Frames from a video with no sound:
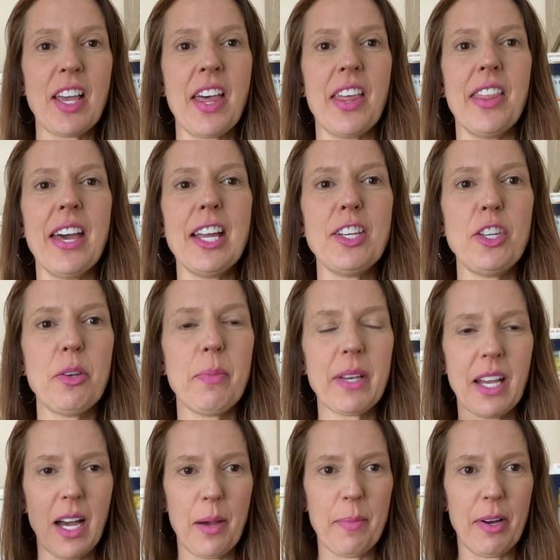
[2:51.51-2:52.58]
then you
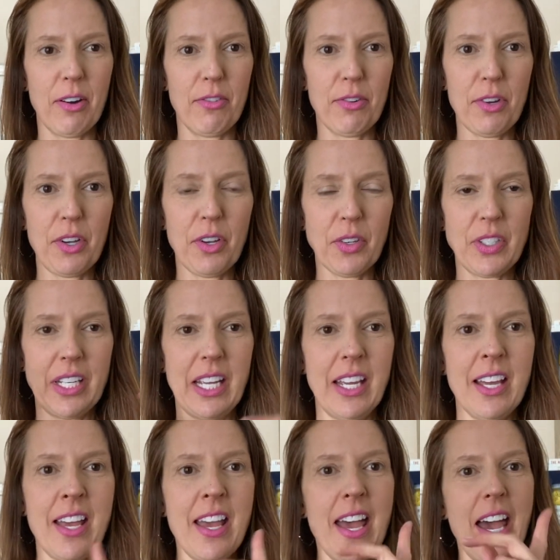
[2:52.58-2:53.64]
become royalty